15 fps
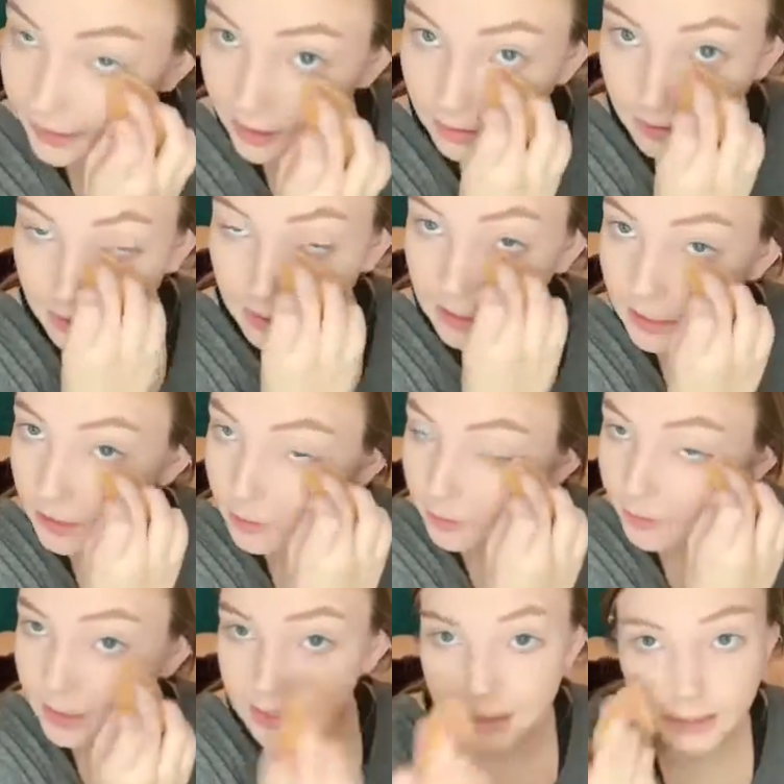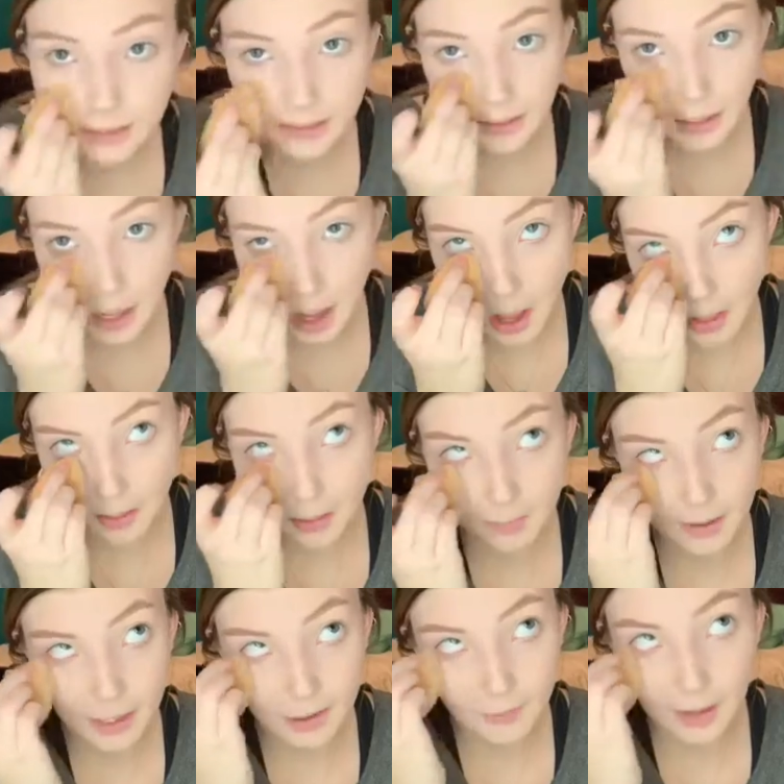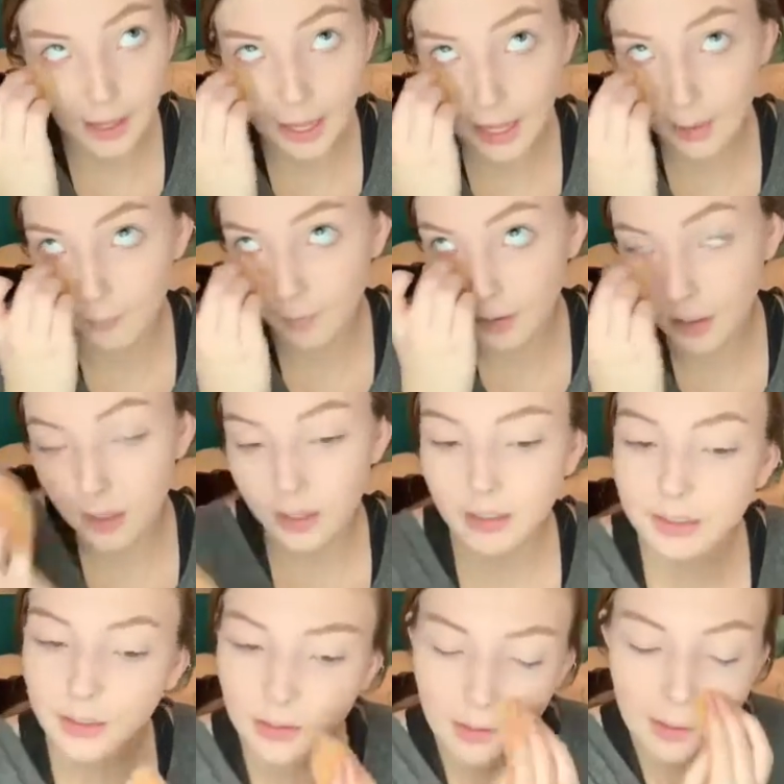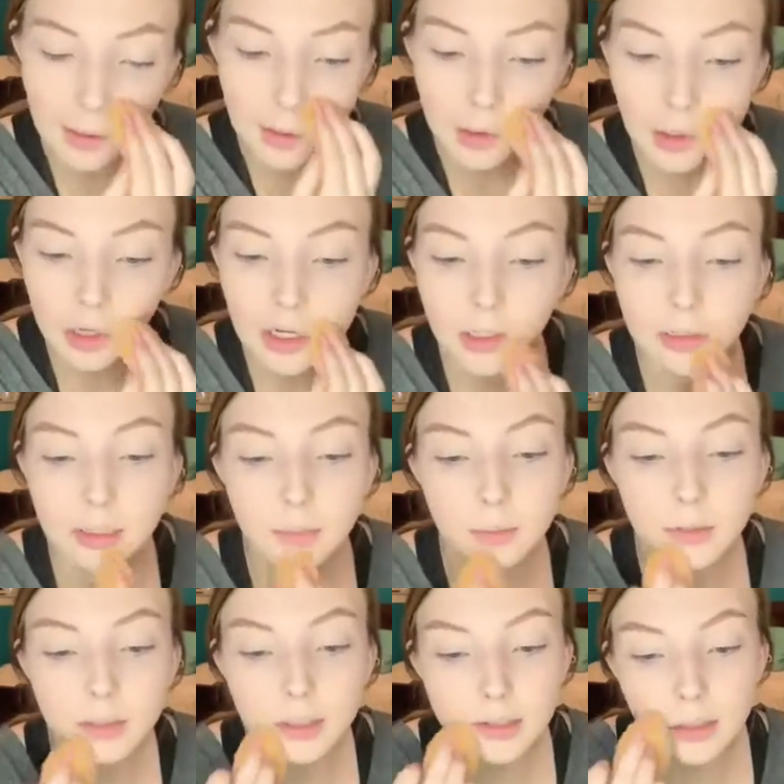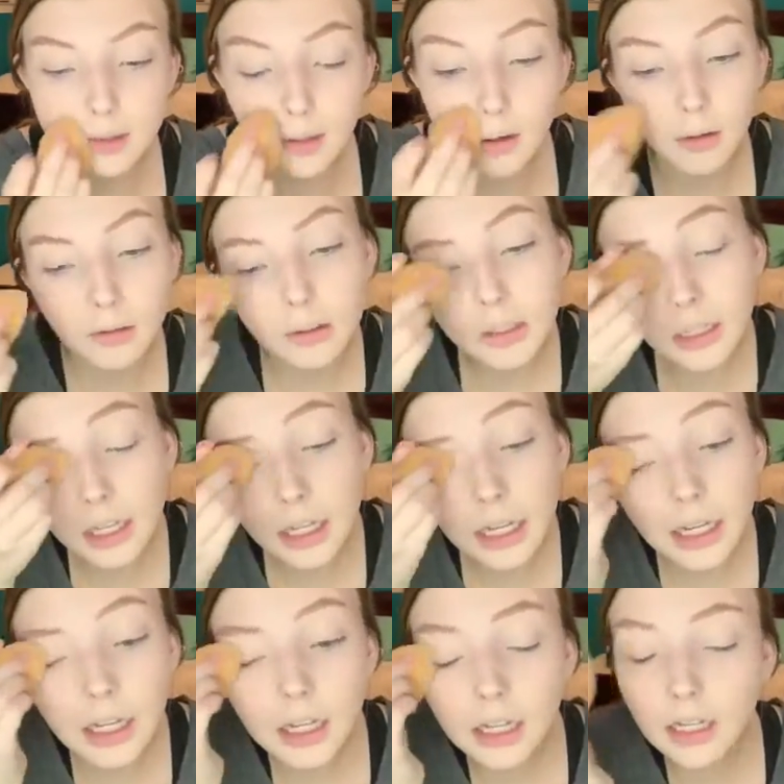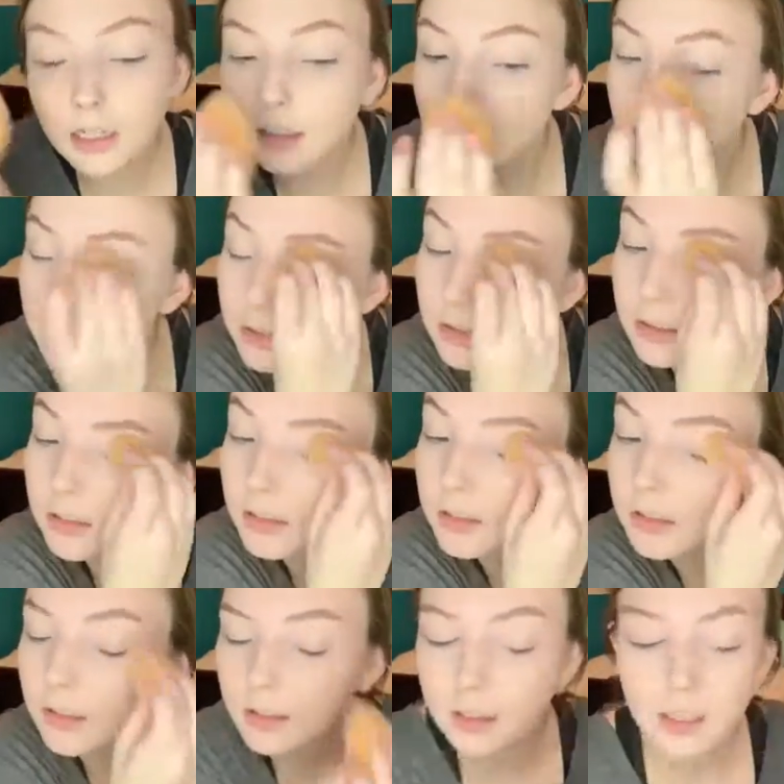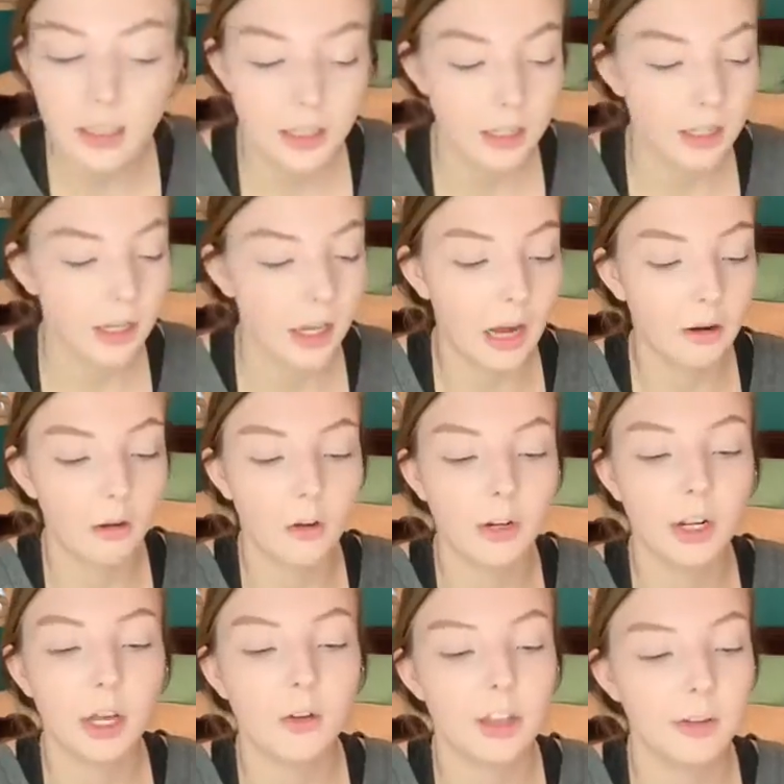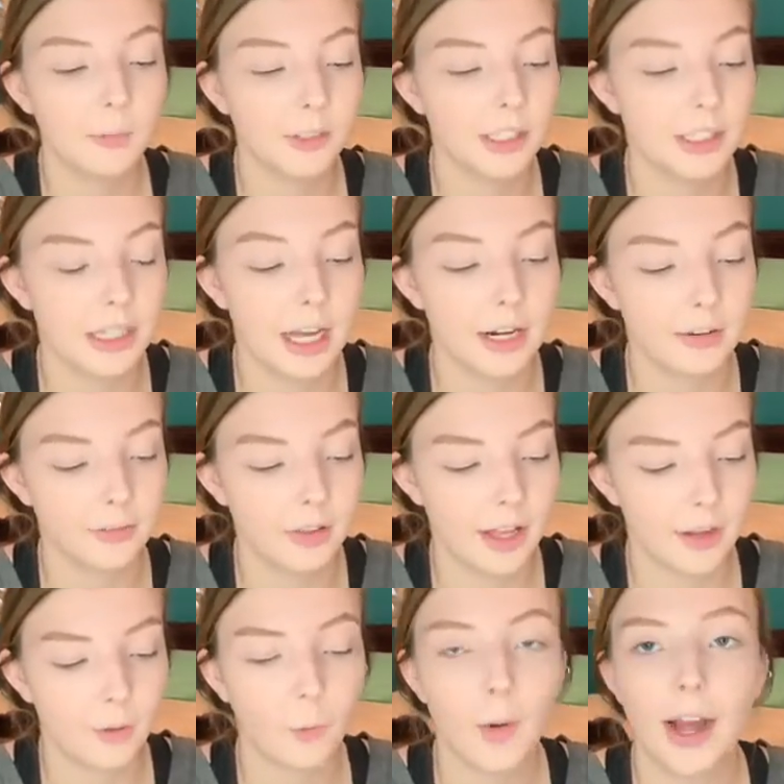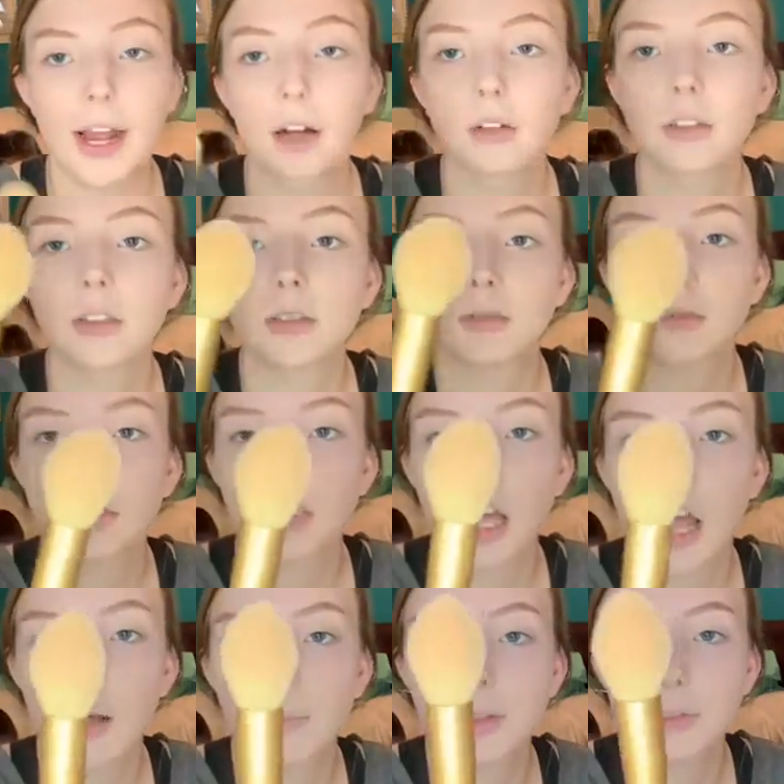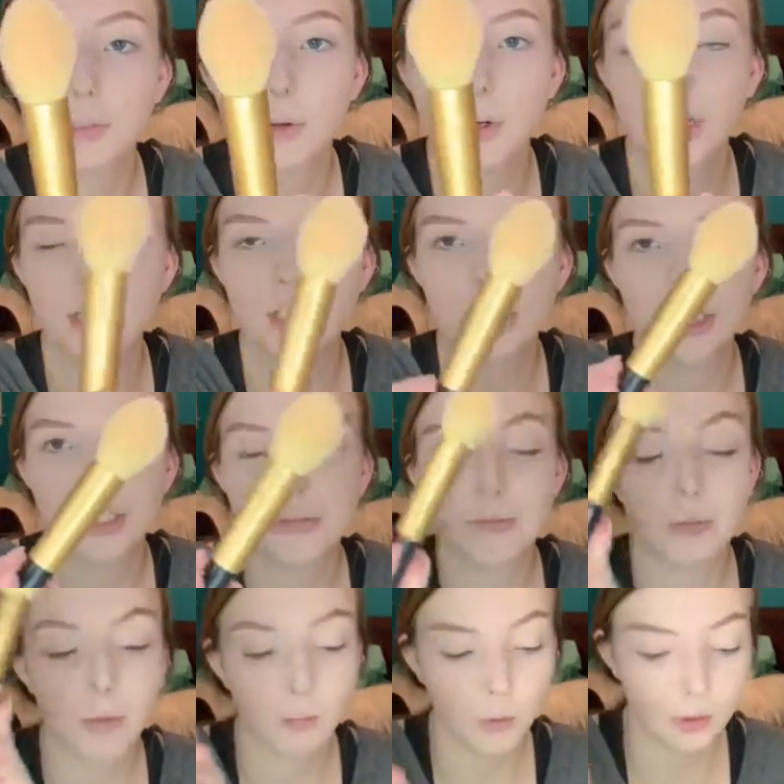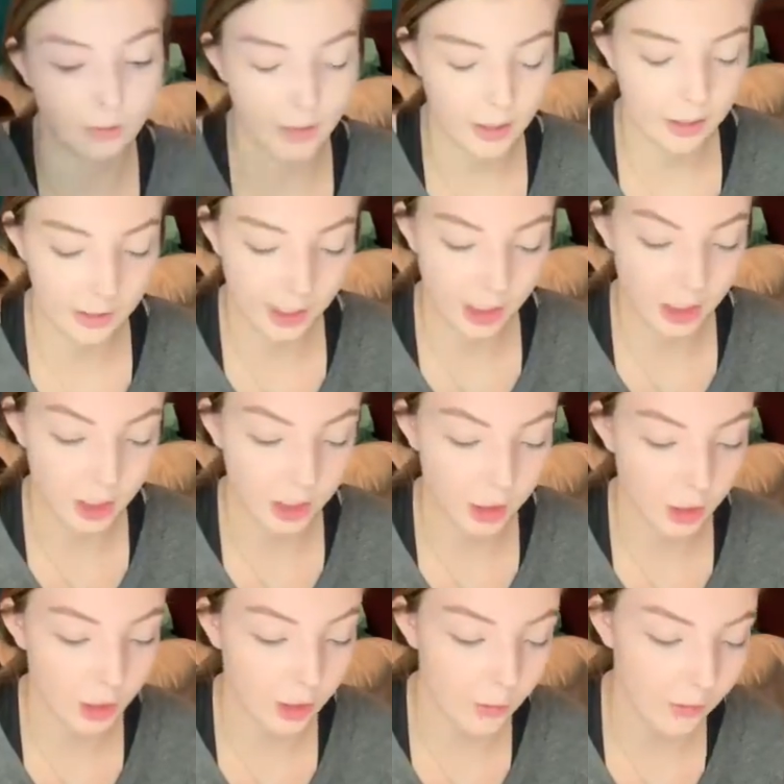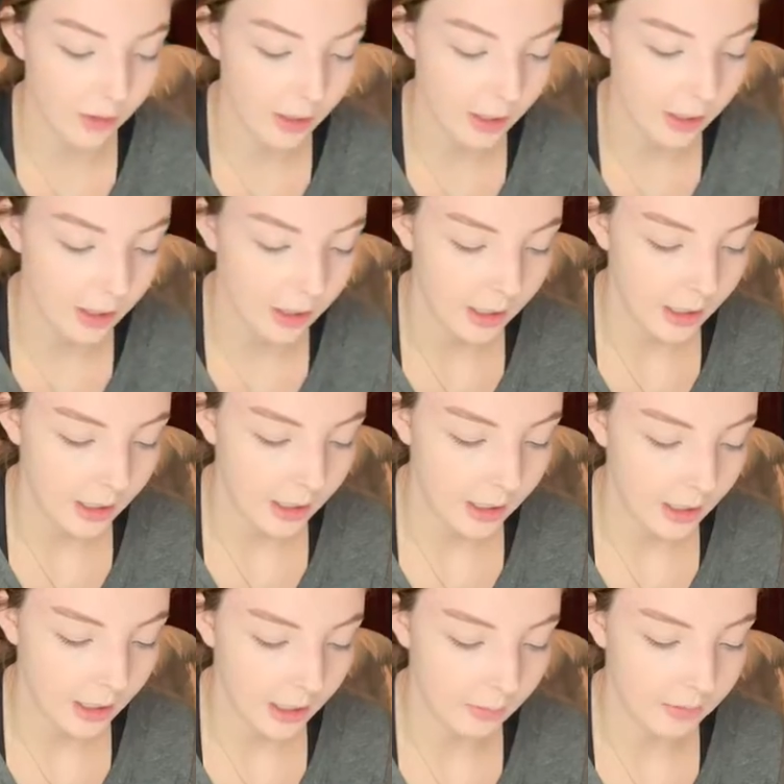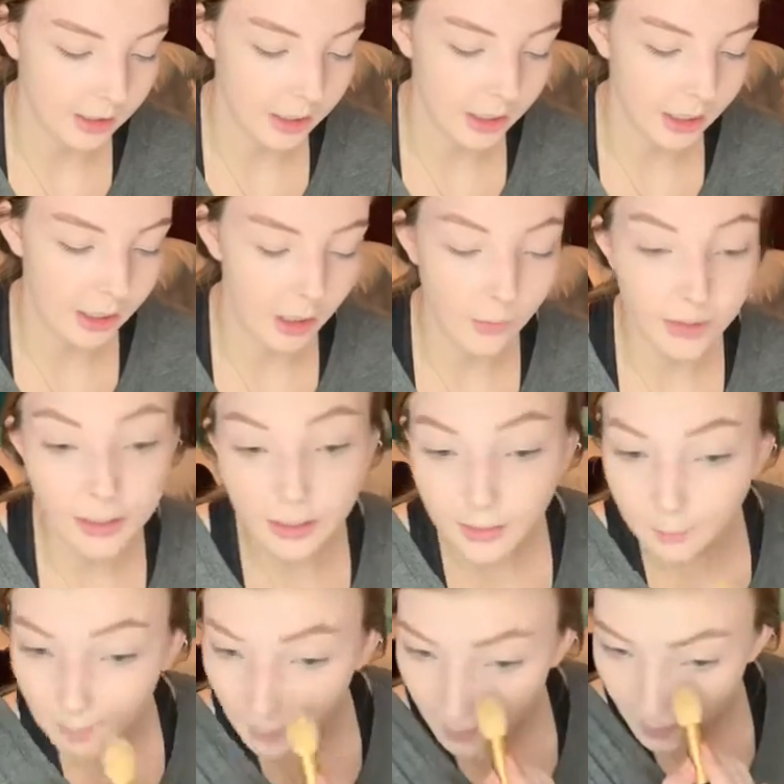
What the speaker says: out any creasing that may have happened after I blended it out last. And I'm going to go in with this kind of like round topped brush, and it's from the Morphe collection too. And I'm just going to go in